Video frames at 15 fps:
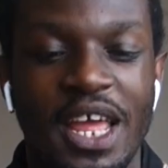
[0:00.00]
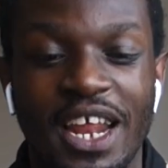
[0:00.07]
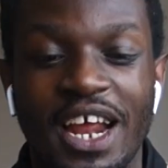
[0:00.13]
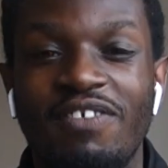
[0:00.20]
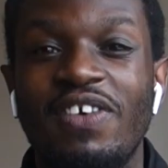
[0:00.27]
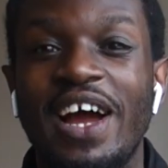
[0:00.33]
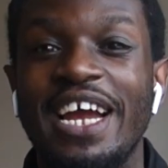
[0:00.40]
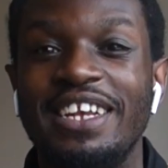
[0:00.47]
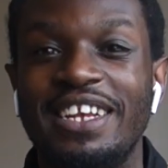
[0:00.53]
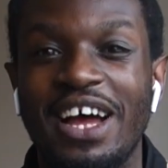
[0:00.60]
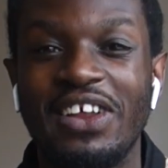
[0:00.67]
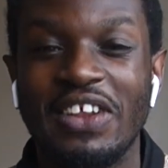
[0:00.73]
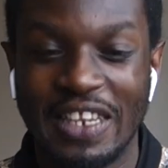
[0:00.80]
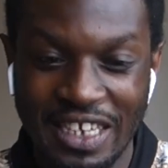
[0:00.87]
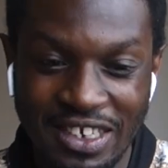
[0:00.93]
and I write it
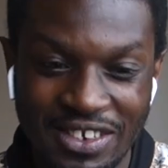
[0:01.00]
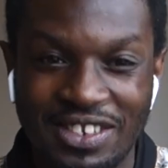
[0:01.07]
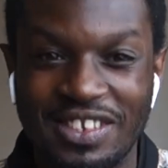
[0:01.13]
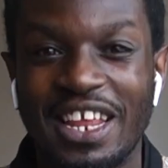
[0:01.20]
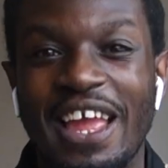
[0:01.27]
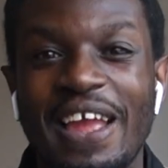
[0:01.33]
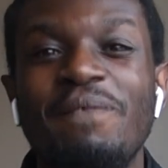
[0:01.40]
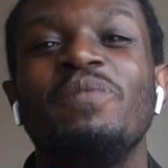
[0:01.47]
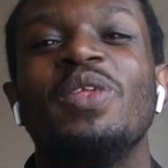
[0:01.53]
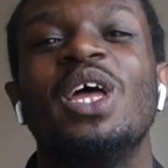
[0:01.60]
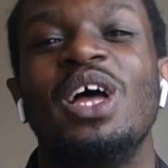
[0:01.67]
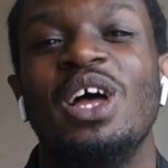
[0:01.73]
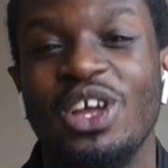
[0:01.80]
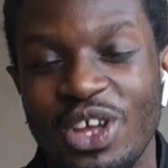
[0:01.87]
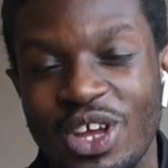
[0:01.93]
down, and then you say,
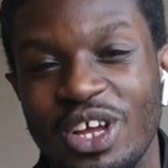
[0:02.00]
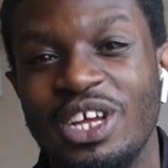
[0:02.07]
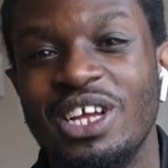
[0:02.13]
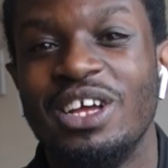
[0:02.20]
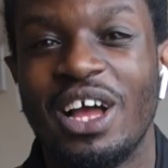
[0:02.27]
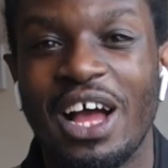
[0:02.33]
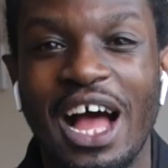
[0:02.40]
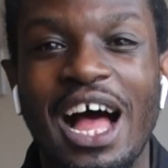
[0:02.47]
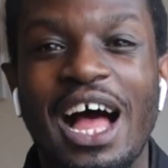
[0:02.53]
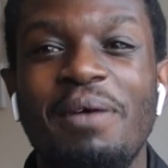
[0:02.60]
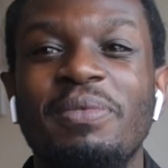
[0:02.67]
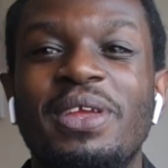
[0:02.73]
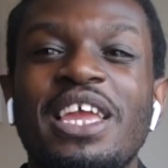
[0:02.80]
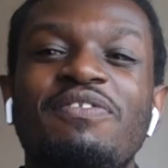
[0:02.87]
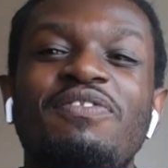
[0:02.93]

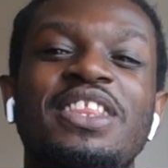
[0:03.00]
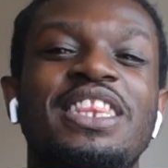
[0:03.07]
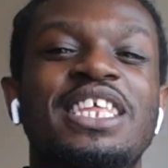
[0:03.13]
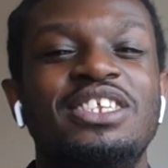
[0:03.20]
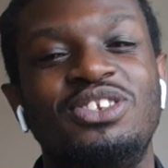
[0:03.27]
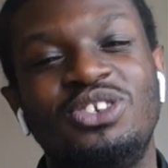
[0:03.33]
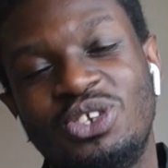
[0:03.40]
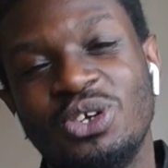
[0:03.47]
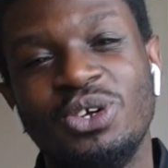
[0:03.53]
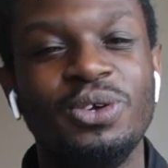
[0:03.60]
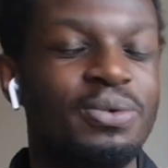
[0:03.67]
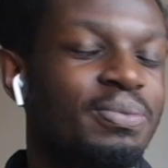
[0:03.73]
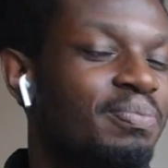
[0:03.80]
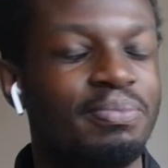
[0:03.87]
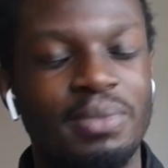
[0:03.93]
I'm giving this
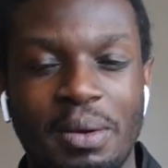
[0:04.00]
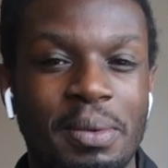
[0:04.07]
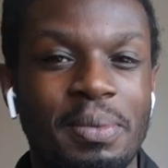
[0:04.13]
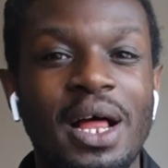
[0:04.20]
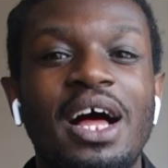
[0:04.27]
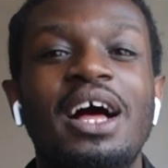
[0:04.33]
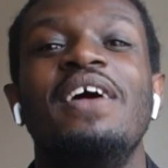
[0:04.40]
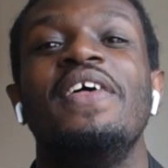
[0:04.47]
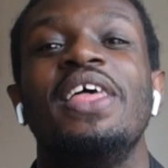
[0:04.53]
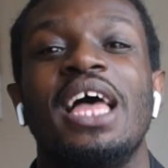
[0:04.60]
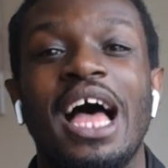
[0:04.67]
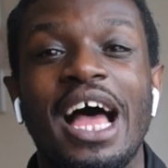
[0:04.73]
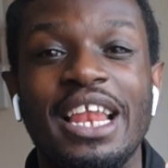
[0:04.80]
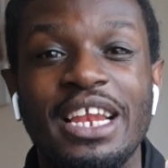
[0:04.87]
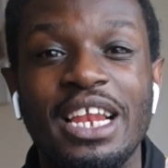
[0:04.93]
to blah blah blah,
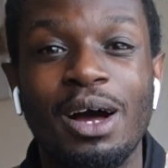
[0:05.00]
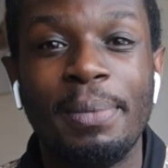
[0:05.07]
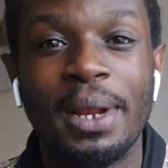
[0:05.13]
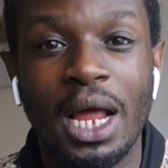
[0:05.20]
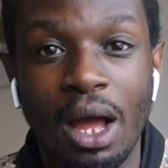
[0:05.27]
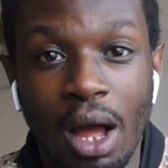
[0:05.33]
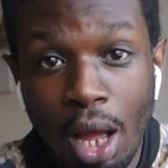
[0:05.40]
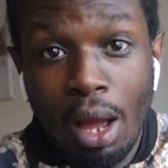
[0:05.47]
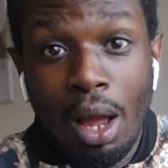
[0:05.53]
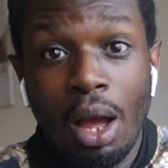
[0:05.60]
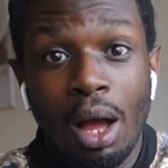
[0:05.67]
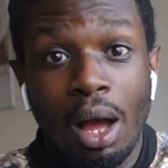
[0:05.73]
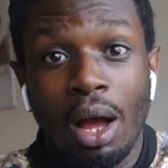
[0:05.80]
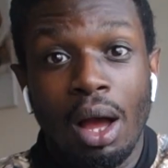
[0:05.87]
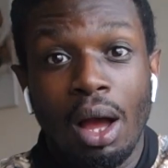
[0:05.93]
and then they'll be like,
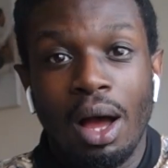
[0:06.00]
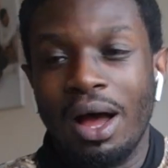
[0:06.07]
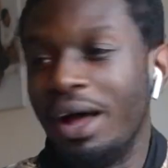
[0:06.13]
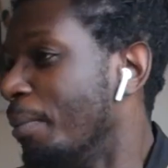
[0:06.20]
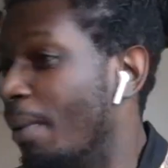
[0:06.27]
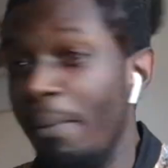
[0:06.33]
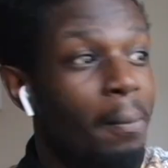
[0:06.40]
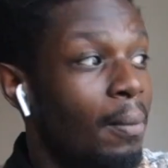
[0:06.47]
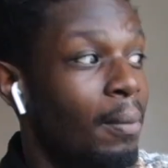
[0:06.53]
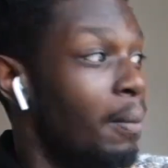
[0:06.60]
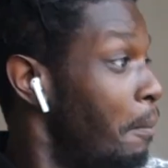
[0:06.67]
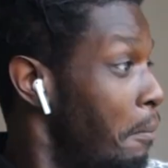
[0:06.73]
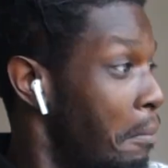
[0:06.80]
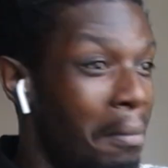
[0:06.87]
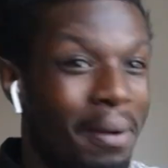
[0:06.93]

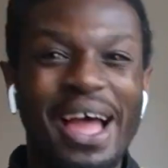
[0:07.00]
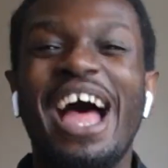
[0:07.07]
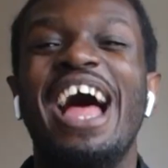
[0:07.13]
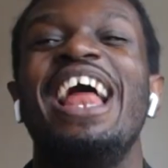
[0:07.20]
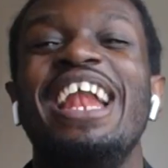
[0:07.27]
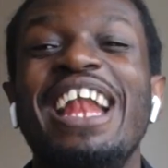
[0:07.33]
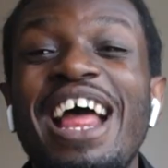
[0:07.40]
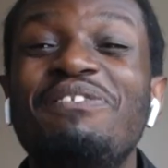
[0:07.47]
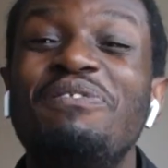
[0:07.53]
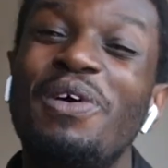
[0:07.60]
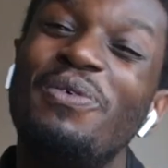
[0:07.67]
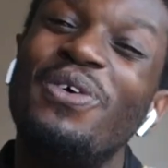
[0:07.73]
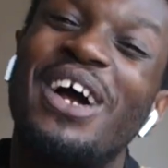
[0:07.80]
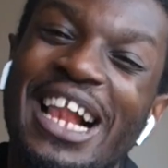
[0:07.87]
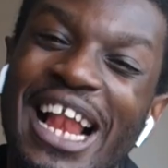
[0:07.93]
and then
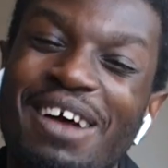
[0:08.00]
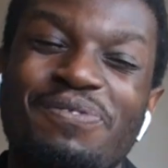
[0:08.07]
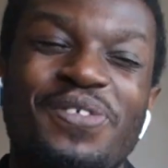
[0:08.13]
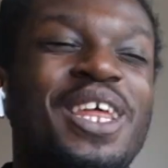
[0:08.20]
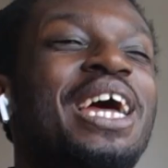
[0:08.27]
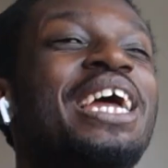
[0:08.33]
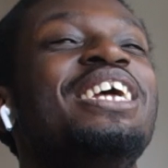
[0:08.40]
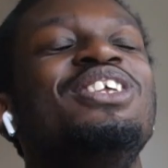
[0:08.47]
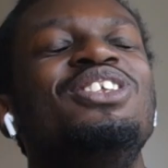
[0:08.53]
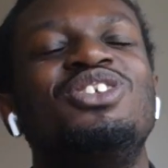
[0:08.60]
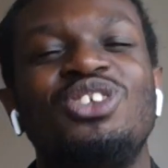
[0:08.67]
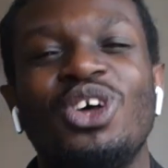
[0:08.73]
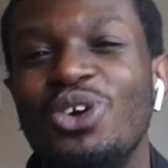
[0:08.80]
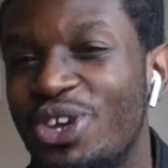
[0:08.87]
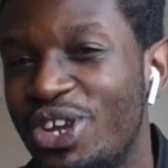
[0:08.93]
everyone will clap. That is
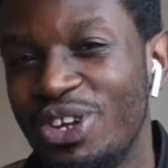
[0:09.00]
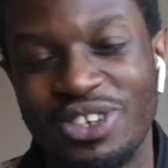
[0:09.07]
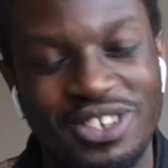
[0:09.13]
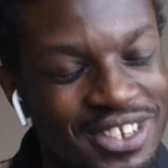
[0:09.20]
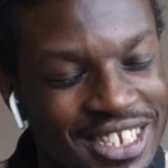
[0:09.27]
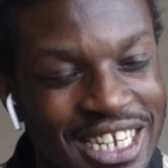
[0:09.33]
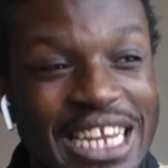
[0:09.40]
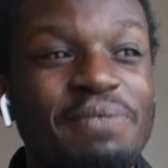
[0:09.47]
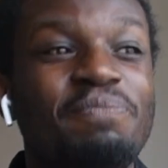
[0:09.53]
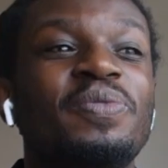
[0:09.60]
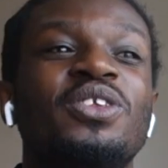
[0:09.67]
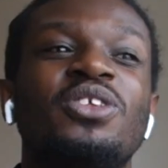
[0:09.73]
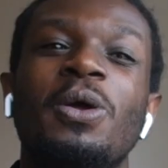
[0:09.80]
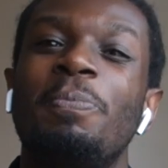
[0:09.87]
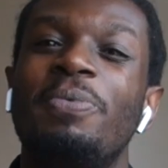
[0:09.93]
so cute to see.
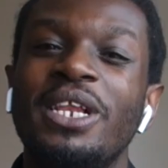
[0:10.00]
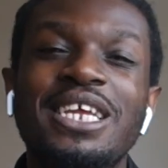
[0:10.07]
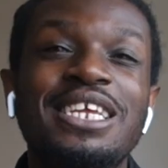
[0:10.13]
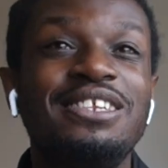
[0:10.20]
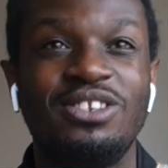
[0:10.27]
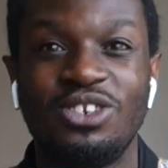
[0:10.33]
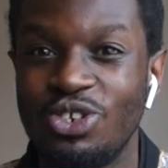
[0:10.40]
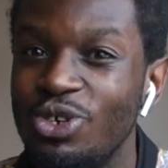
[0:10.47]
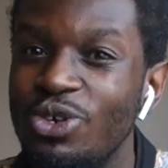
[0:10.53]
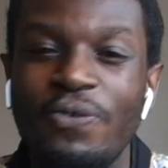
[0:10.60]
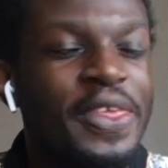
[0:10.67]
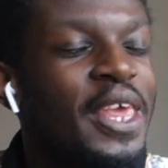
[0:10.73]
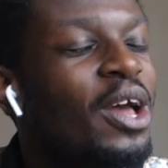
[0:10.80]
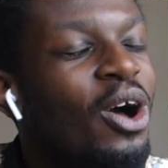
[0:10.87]
So please do